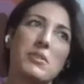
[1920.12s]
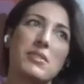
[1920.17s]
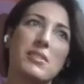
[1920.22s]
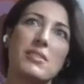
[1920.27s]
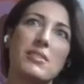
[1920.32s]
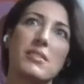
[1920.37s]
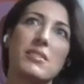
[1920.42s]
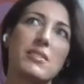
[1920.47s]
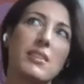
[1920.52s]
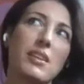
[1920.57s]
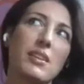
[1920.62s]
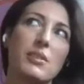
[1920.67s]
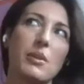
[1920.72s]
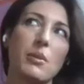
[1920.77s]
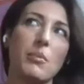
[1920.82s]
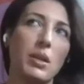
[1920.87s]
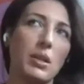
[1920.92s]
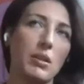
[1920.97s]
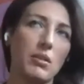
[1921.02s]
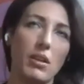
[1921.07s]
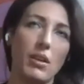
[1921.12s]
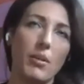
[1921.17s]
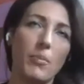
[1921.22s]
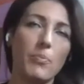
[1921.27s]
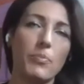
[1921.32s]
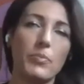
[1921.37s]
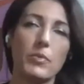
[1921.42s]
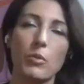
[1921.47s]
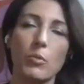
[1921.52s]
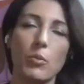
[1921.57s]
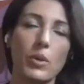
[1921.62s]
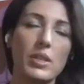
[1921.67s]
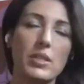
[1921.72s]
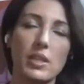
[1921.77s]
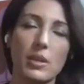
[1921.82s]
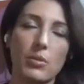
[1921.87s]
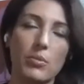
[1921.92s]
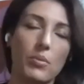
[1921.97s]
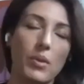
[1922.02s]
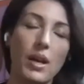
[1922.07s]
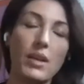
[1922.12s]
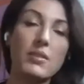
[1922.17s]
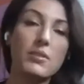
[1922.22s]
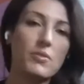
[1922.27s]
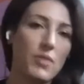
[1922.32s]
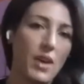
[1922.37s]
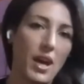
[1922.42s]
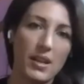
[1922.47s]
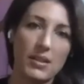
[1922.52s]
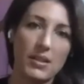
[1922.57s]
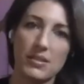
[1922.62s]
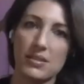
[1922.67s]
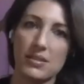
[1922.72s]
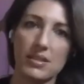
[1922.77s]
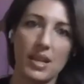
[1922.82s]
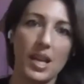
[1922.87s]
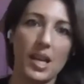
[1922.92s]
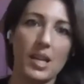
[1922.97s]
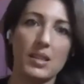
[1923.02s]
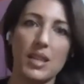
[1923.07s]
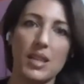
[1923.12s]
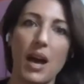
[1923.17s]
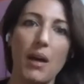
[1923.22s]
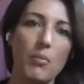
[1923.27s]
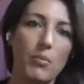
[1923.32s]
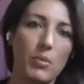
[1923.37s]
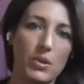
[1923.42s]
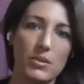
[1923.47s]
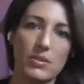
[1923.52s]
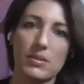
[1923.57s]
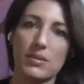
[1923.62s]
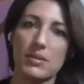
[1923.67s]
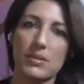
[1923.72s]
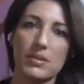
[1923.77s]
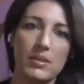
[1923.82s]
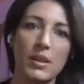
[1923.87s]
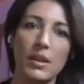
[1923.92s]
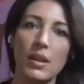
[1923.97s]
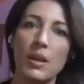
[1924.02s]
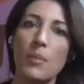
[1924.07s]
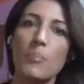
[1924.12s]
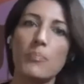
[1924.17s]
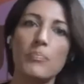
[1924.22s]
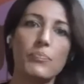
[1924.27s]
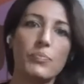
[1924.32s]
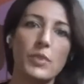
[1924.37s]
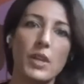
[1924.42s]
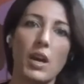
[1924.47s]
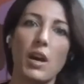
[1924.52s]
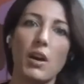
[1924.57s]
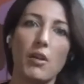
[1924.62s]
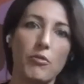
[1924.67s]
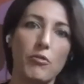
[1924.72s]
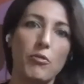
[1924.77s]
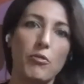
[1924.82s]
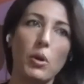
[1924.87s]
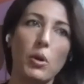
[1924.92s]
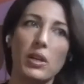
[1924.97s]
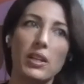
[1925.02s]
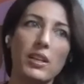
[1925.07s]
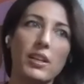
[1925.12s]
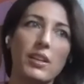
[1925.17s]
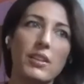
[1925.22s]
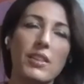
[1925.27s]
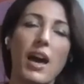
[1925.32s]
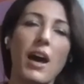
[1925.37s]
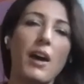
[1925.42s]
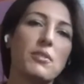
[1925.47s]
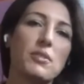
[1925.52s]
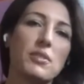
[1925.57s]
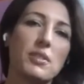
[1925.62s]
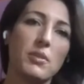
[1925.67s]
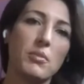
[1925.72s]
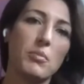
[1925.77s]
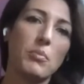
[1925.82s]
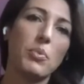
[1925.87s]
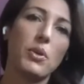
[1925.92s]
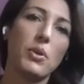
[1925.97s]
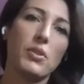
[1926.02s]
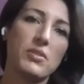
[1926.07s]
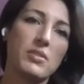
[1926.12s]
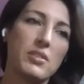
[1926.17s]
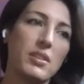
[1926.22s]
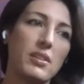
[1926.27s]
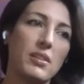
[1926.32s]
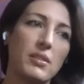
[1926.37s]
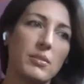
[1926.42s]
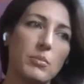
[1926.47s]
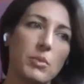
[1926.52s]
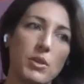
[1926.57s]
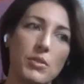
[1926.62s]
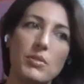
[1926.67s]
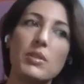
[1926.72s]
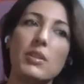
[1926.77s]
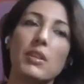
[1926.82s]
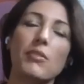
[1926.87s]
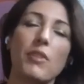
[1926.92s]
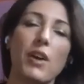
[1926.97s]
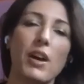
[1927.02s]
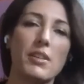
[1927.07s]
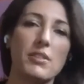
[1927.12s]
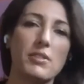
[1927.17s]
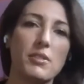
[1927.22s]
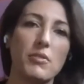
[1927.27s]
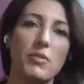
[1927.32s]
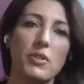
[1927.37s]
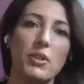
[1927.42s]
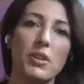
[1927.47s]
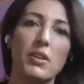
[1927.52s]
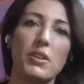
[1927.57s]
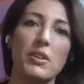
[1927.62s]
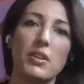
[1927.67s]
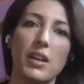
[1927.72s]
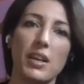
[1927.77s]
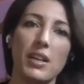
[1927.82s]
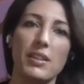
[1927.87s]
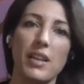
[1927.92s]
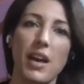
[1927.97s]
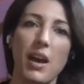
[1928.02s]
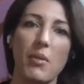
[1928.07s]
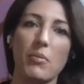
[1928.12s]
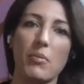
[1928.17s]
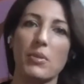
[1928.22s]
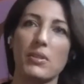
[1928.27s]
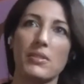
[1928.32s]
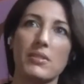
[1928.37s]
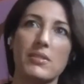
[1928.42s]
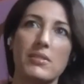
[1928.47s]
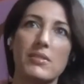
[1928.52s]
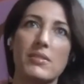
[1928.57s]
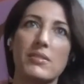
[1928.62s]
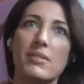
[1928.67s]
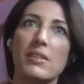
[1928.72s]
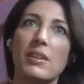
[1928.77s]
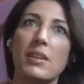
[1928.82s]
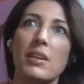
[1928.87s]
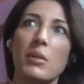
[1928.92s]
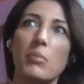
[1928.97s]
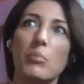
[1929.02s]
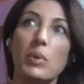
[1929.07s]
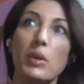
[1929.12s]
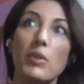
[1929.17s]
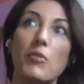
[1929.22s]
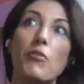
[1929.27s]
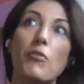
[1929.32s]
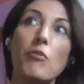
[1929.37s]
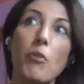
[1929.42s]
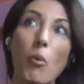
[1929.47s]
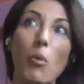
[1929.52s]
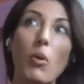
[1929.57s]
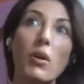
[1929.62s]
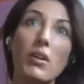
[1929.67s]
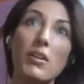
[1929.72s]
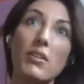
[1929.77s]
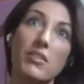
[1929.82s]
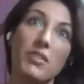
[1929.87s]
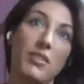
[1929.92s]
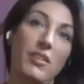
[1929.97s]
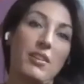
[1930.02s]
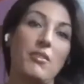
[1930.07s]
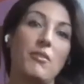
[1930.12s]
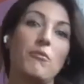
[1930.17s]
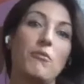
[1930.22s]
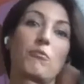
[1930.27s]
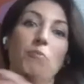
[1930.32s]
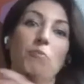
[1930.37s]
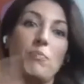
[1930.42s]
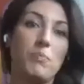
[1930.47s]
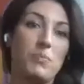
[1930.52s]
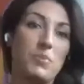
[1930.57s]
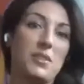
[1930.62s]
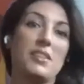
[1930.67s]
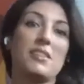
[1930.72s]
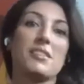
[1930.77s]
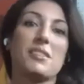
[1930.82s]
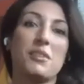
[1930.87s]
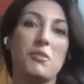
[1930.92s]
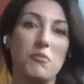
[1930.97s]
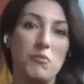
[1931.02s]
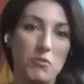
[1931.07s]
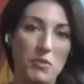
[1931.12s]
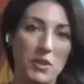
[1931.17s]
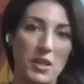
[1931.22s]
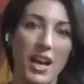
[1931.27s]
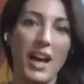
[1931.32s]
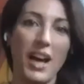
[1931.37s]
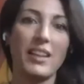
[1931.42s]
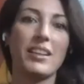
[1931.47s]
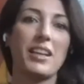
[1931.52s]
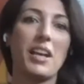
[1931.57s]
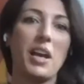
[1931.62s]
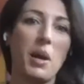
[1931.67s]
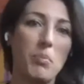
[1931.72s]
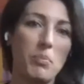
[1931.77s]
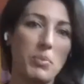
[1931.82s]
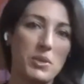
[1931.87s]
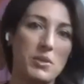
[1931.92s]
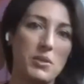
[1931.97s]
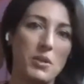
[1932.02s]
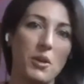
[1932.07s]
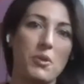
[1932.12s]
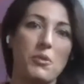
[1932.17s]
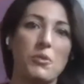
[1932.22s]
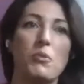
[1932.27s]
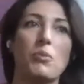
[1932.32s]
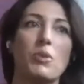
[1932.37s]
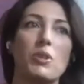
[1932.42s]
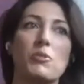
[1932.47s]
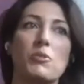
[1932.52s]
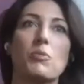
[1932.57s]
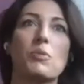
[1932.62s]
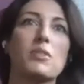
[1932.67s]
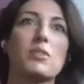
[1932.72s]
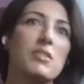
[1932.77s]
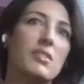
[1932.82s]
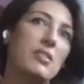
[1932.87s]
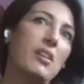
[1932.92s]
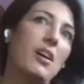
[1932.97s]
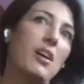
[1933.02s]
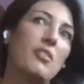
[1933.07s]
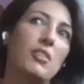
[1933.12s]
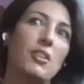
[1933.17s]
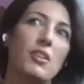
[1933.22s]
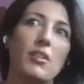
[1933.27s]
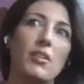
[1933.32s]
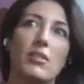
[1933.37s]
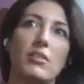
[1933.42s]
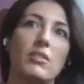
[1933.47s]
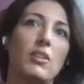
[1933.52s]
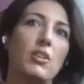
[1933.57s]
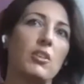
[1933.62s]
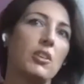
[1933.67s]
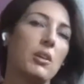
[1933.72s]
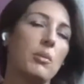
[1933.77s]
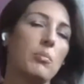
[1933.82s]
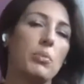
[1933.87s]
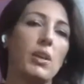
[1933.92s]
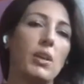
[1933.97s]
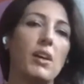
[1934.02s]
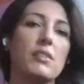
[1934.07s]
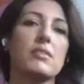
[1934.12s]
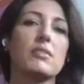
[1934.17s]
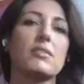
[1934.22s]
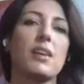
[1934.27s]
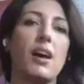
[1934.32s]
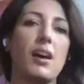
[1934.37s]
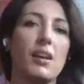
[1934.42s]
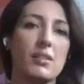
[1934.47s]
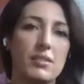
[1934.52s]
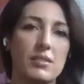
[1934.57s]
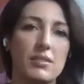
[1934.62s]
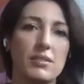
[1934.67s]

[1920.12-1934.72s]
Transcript: season 6, I mean, we did Rust Fest, and that was a 40,000 person music festival. And that was before the season finale episode, which was another 30 plus sets.